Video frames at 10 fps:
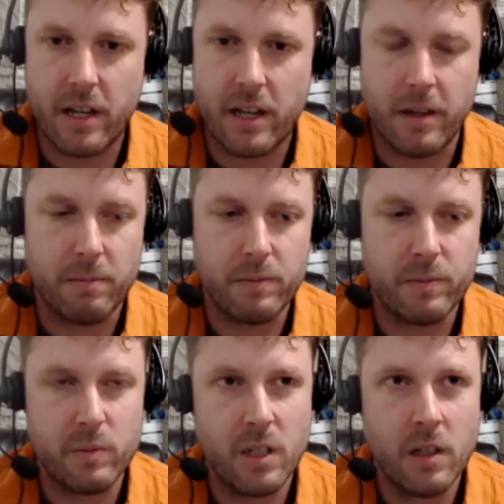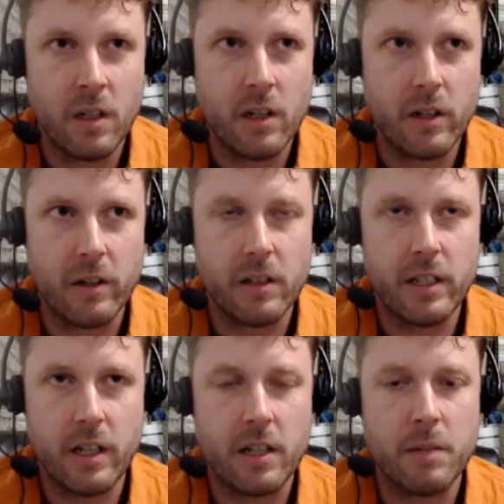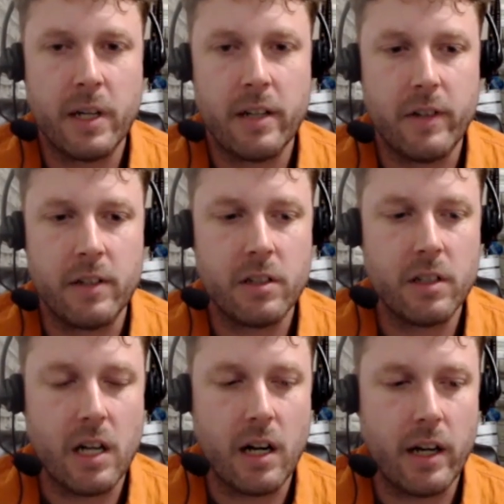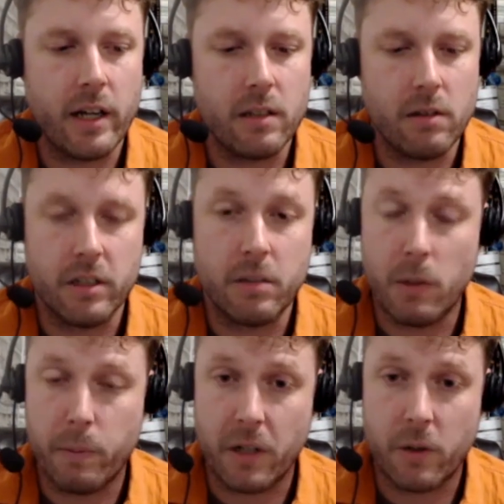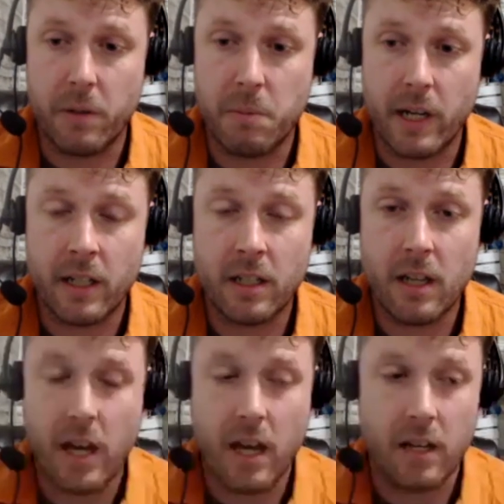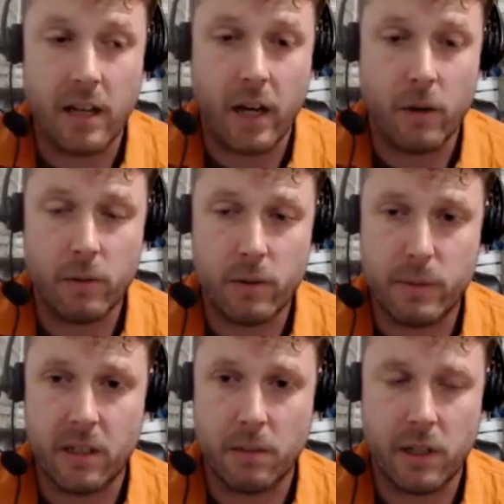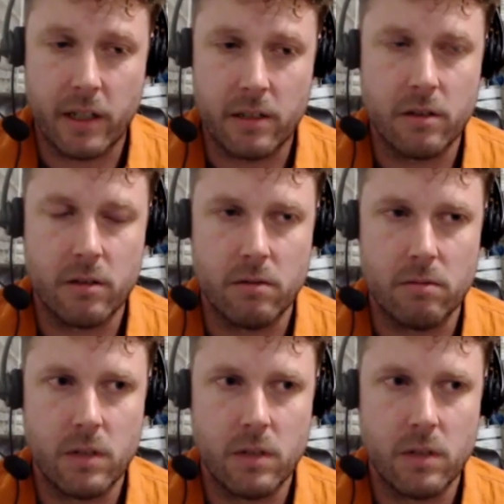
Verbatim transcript: And early on in my adventure, I learned about Bitcoin mining and how it was being applied to